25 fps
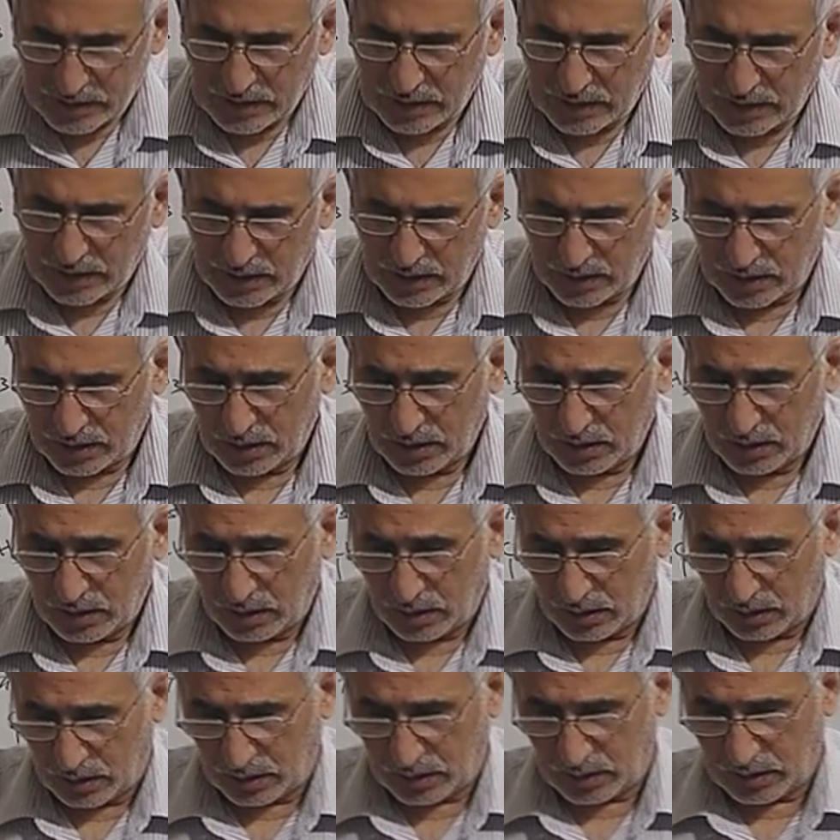
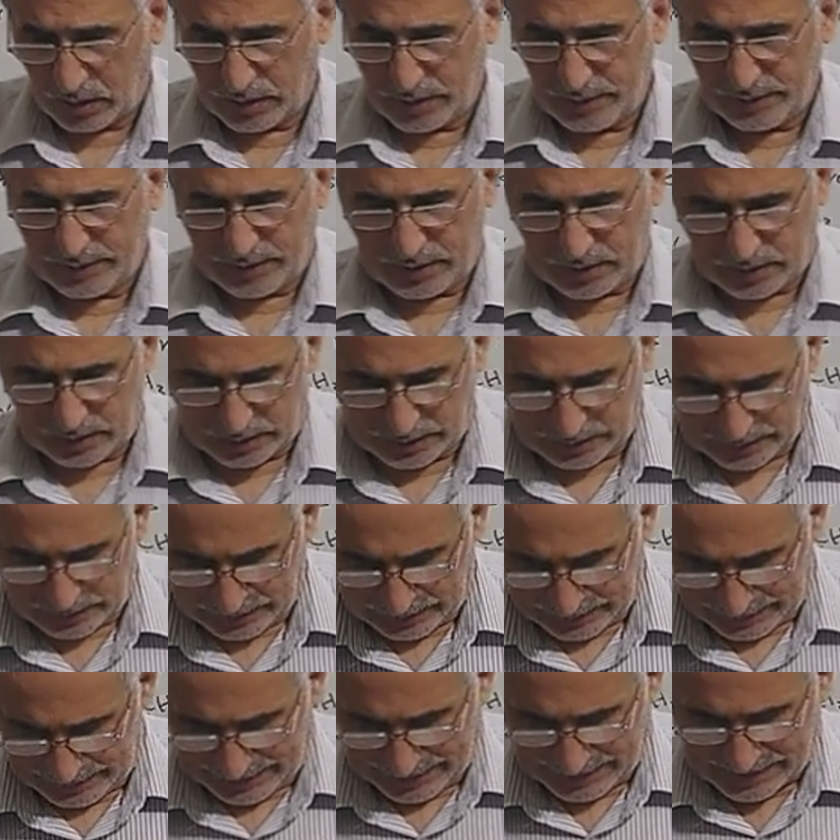in
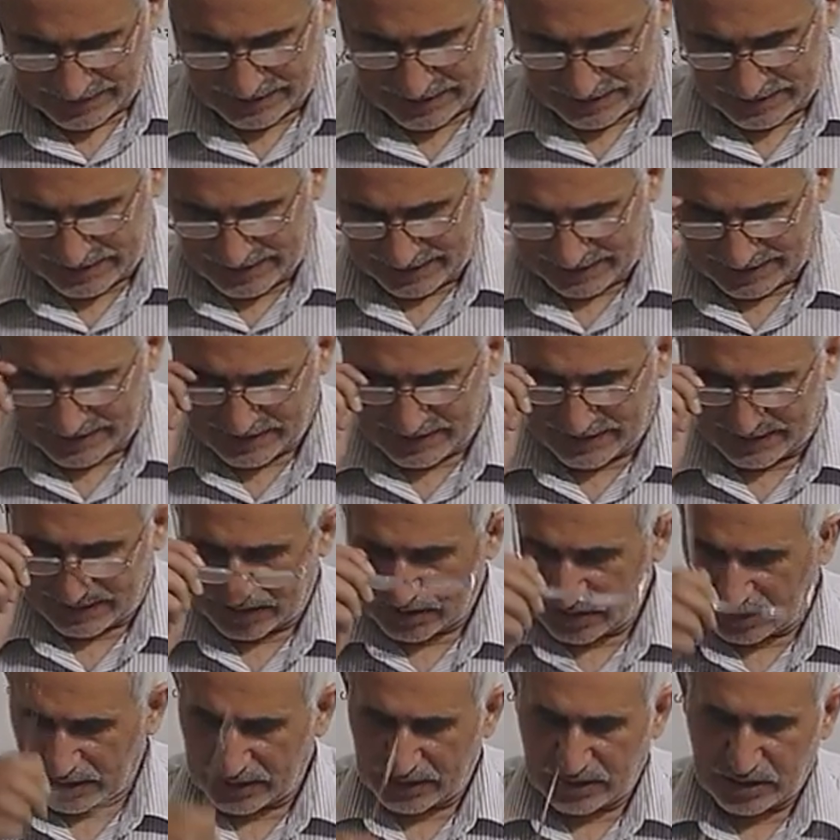the next
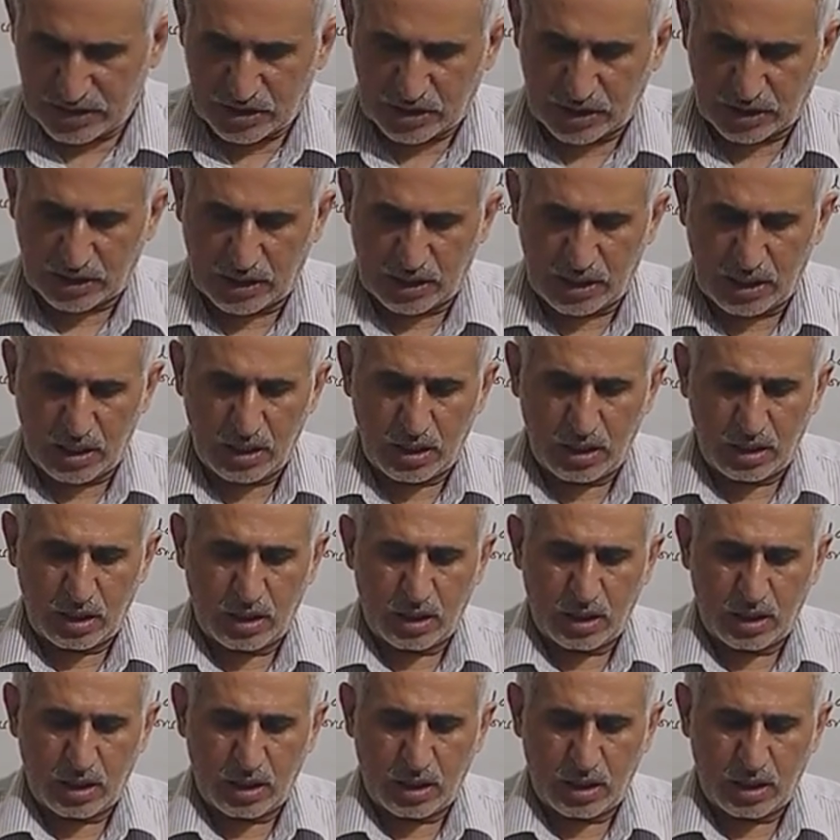lecture, inshallah,